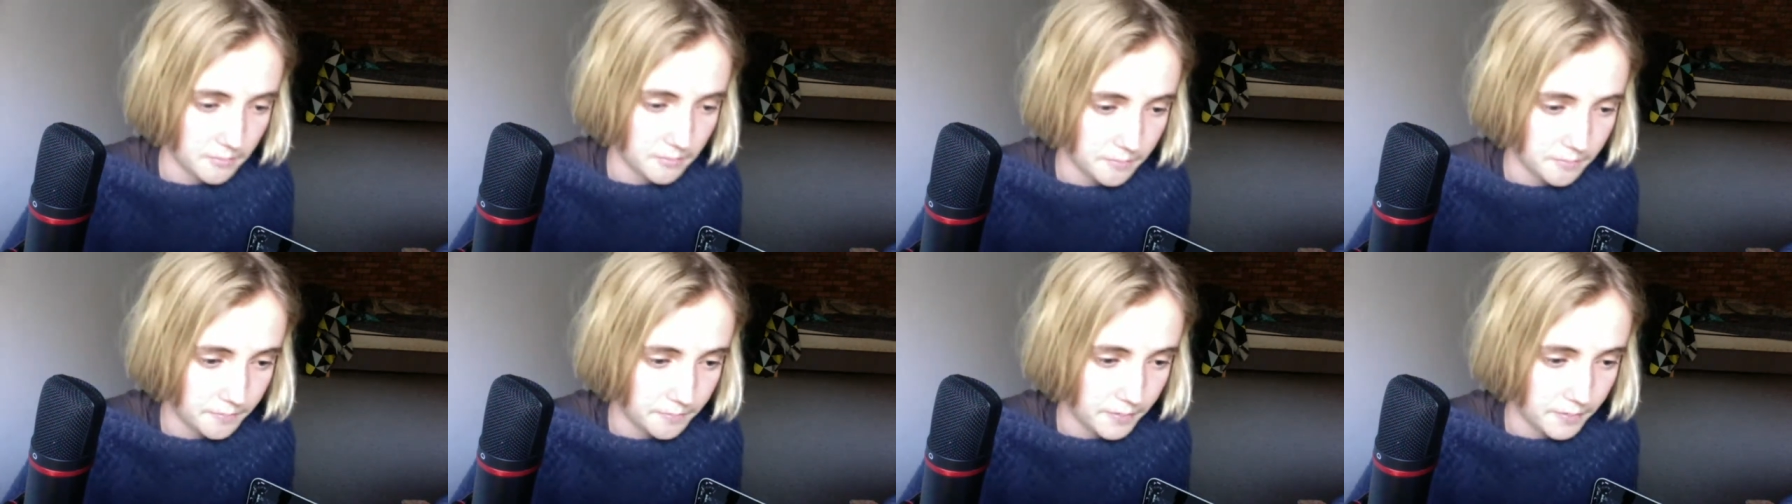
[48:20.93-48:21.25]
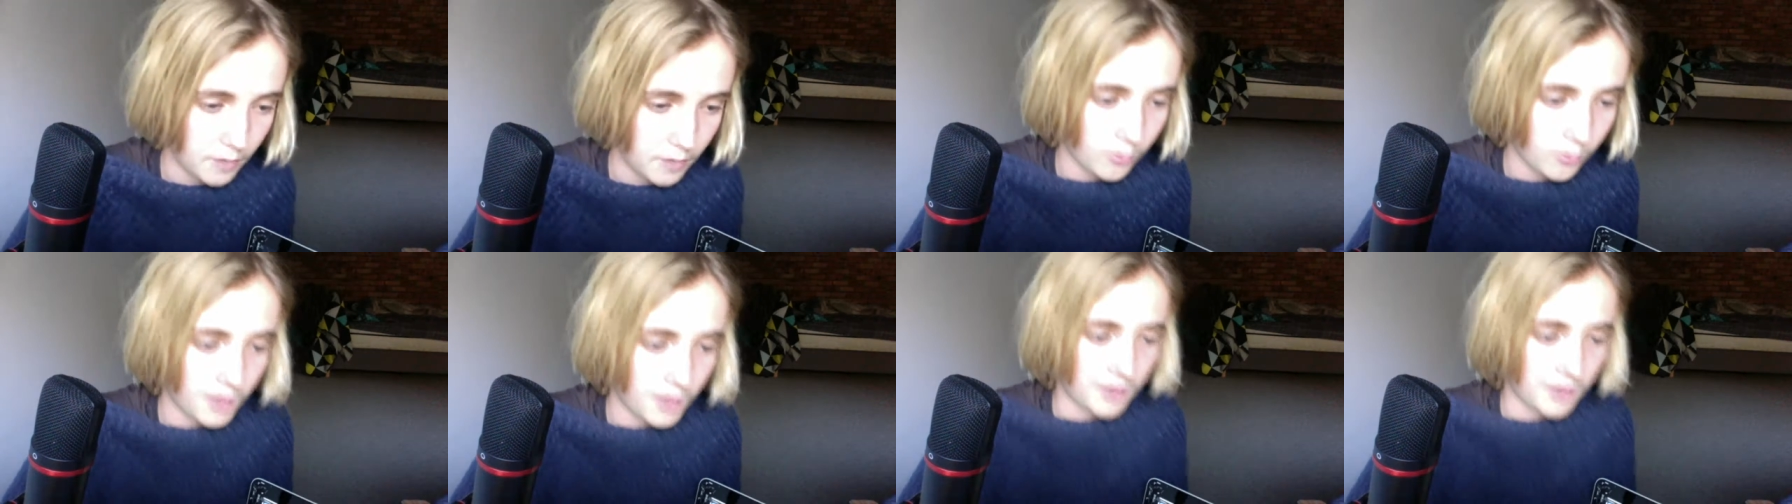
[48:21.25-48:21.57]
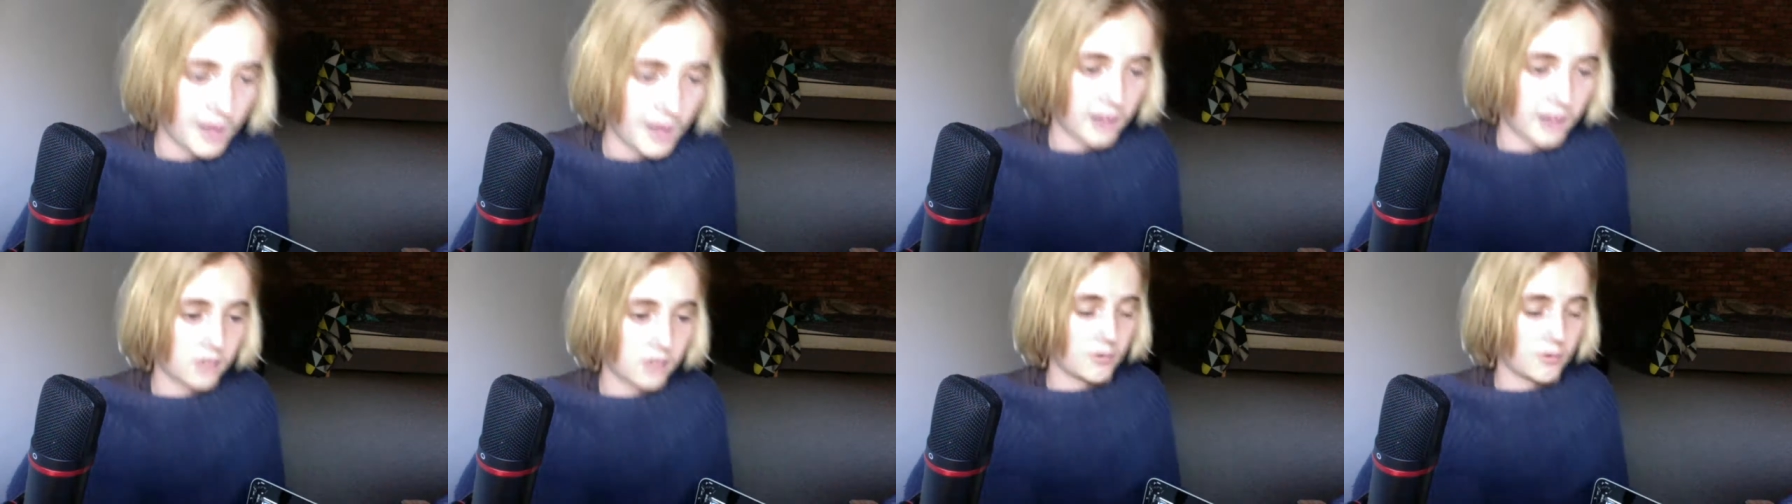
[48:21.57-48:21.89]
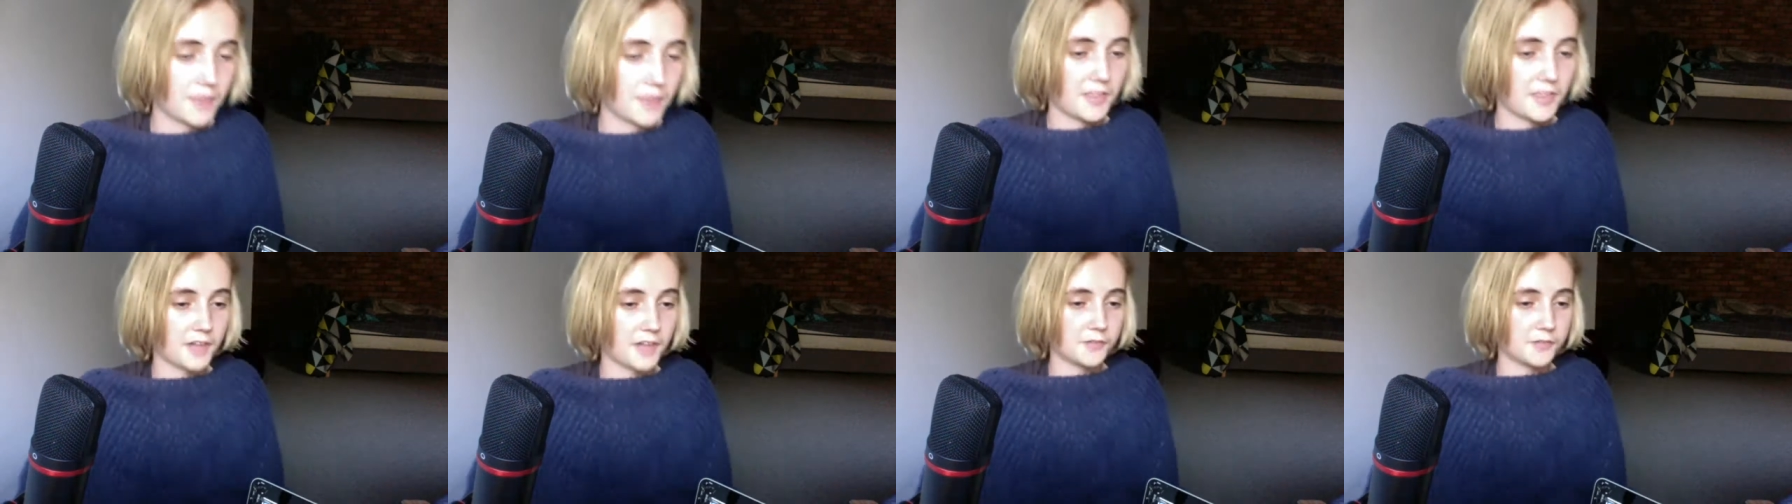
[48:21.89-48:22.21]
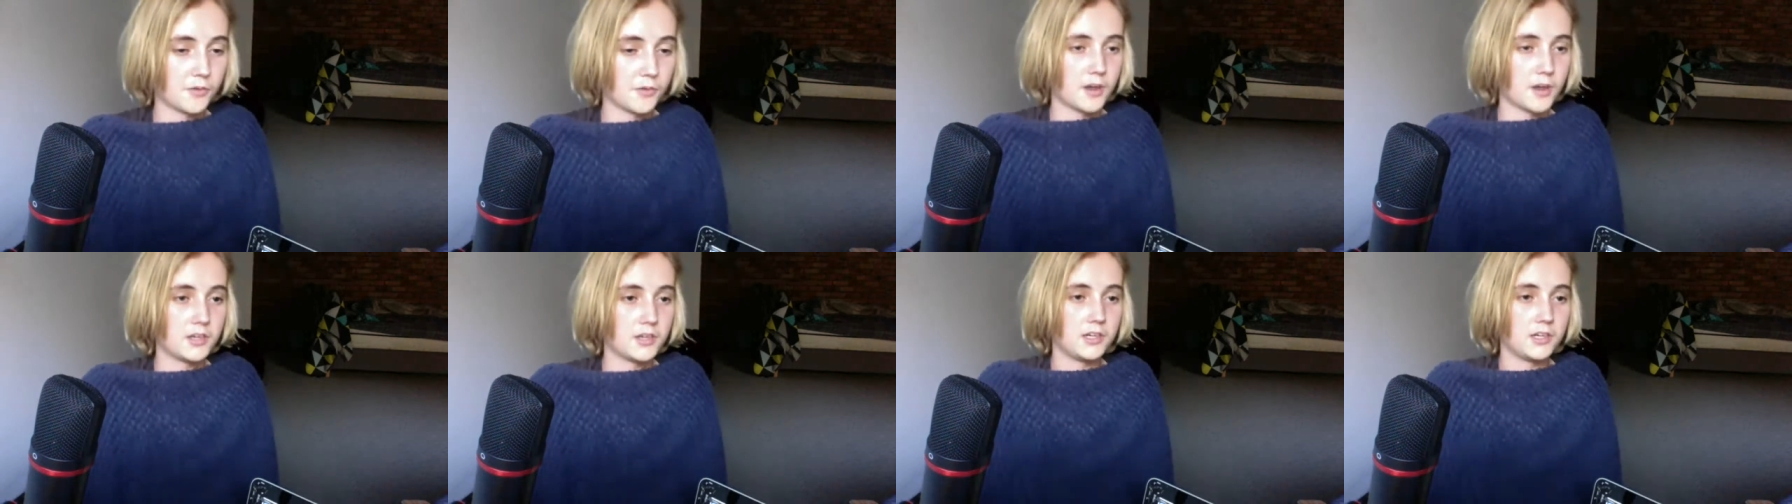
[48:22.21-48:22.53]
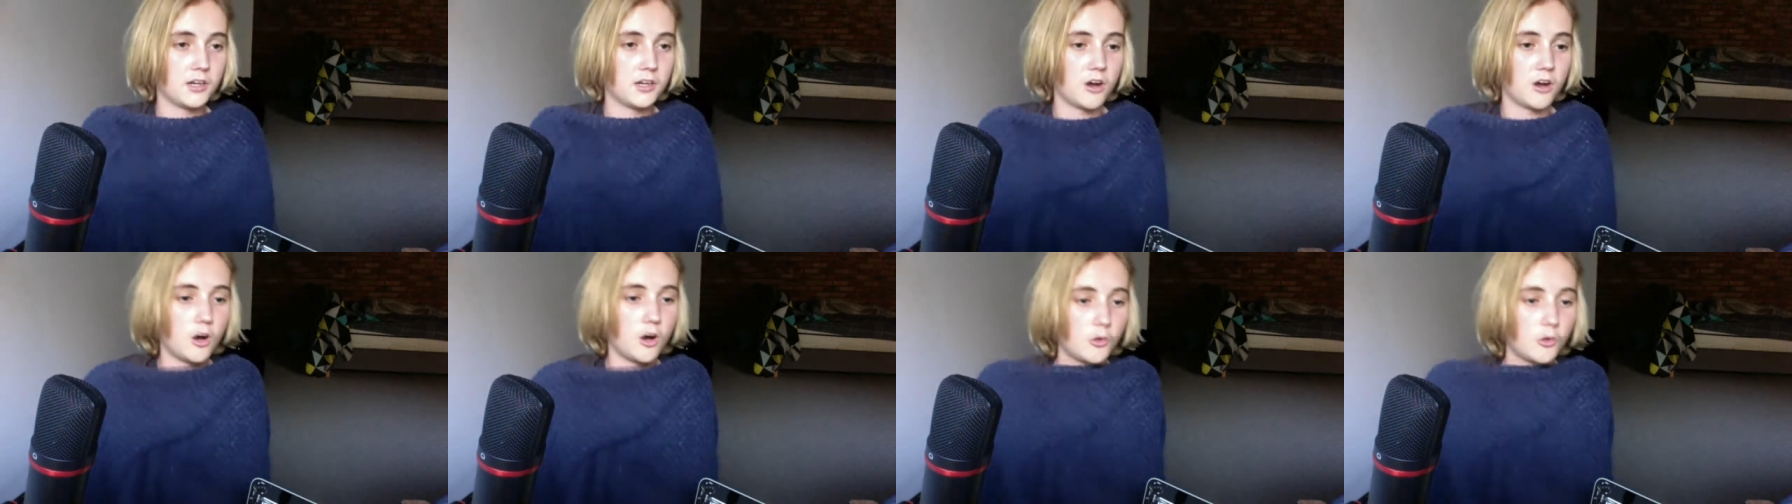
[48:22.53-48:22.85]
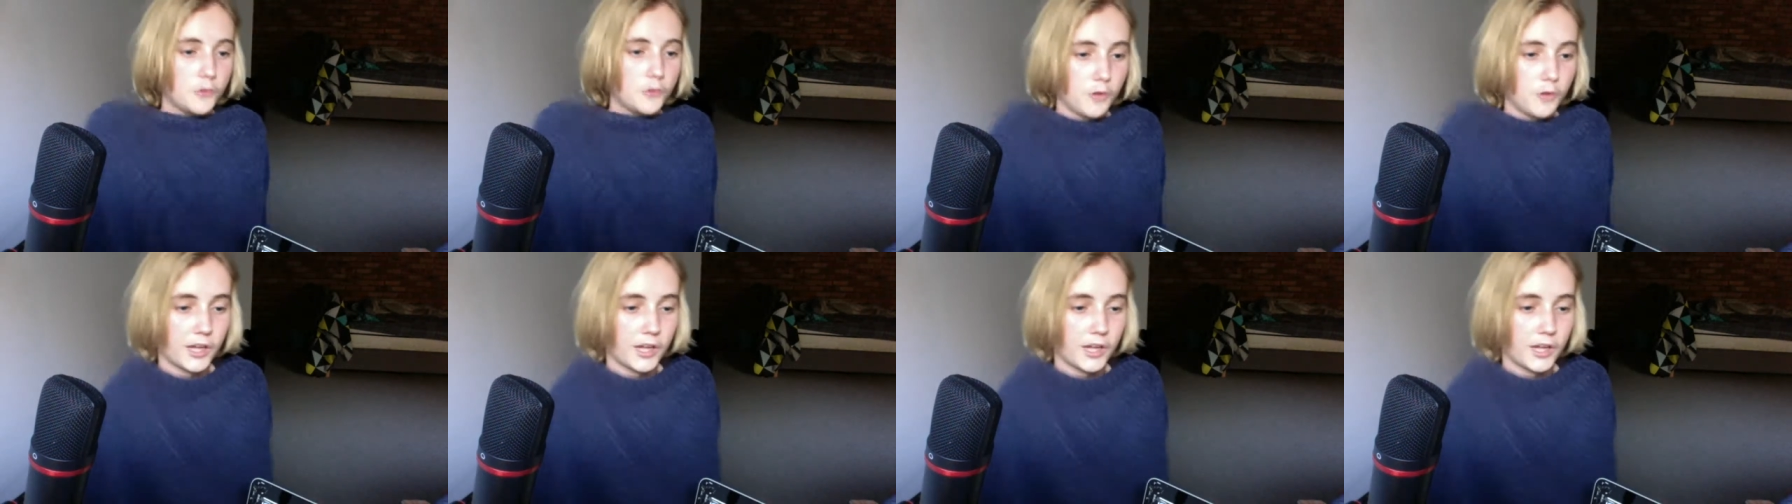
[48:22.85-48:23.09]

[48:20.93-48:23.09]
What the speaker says: But when that's ready, I'll do